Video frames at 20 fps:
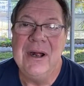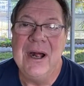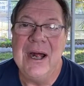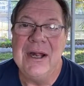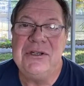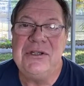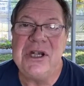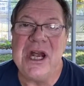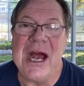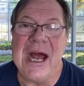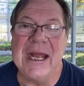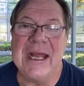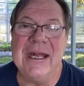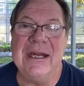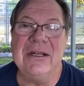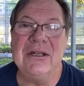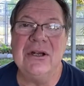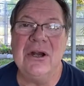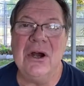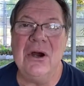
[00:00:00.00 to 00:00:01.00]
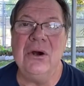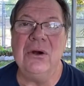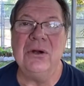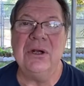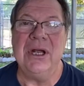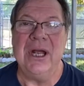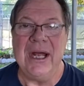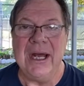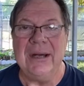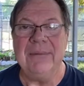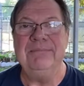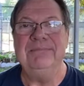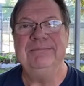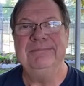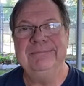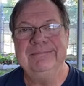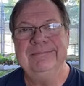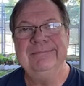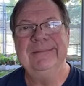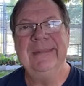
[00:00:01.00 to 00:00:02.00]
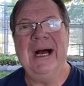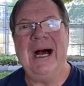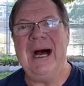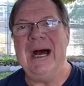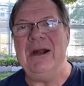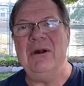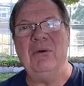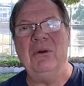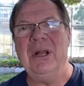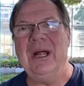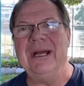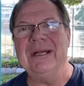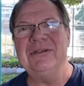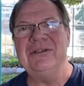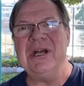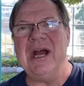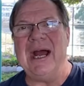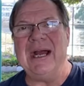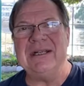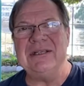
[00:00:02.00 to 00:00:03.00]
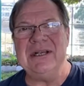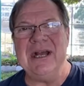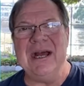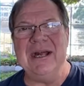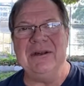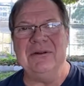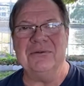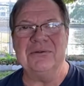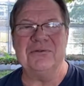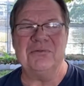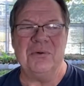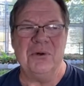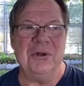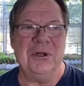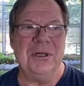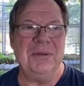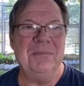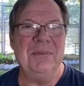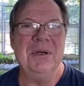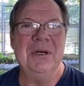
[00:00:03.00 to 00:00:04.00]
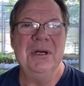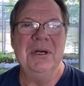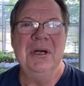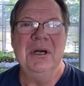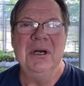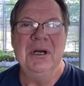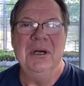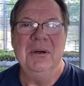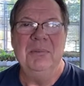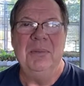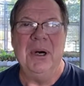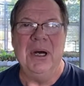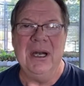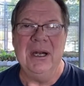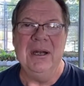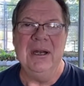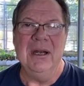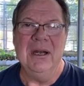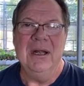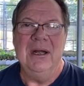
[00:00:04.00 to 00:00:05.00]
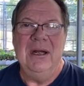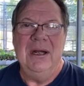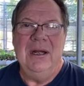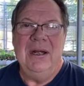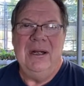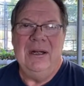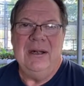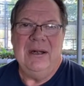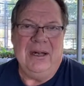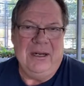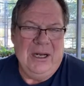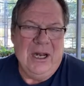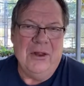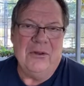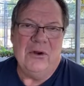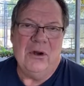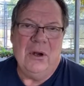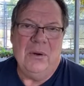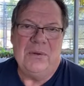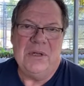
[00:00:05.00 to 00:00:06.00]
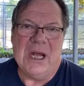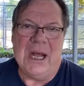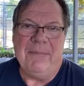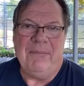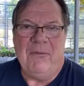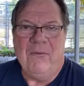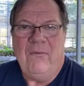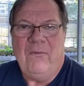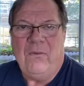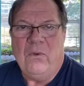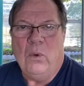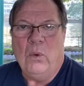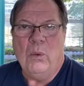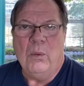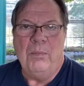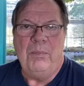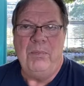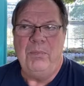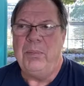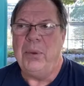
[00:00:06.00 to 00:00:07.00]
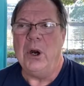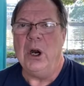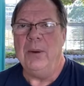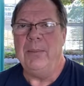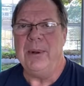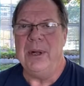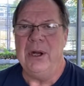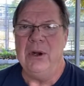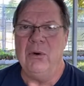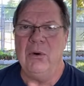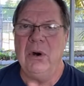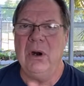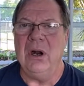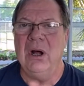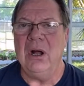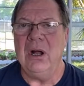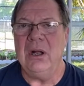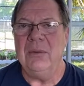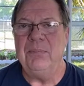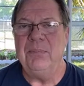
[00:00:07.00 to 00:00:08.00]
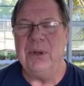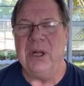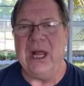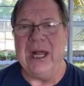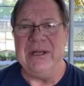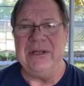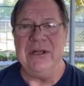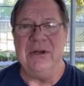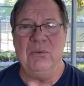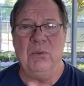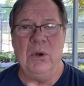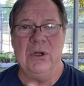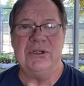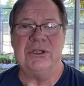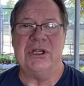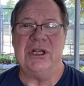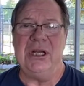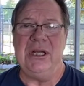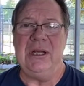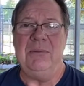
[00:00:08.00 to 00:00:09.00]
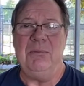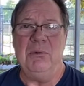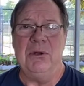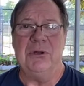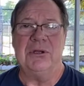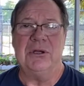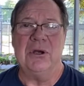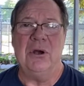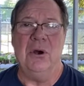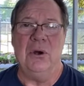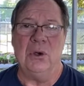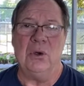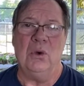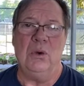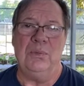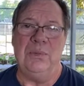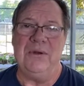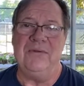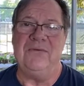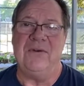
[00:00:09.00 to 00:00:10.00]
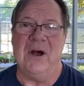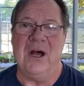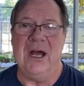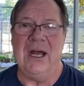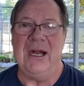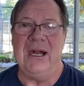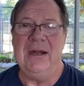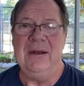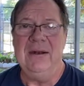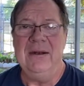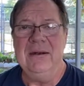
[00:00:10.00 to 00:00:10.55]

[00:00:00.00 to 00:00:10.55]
Jack and Coke, yeah. I don't like Jack Daniels, really. But another type of bourbon or a blended whiskey with Coke would be fine.